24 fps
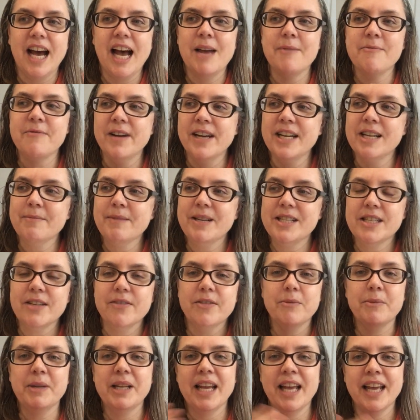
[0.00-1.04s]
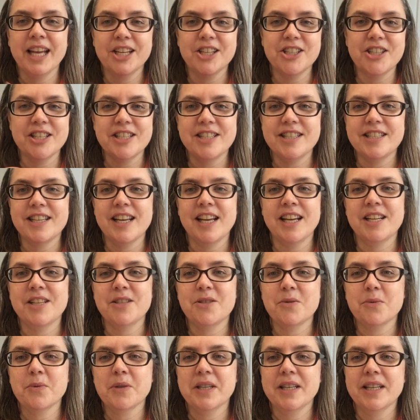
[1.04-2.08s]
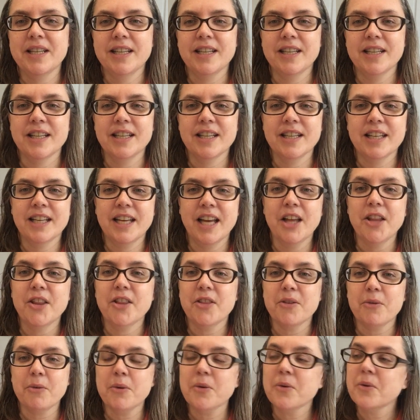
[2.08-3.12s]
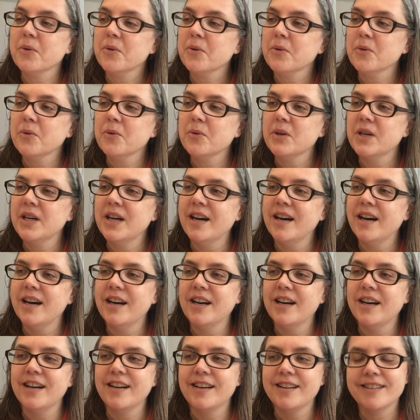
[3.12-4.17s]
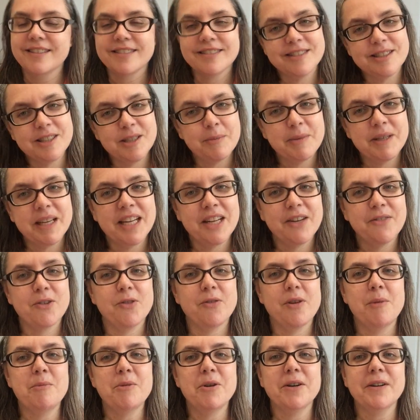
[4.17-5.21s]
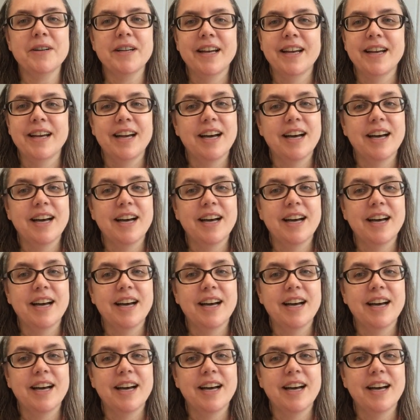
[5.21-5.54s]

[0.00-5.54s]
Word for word: I'm finding myself a bit anxious as we get through uh, to the beginning of November.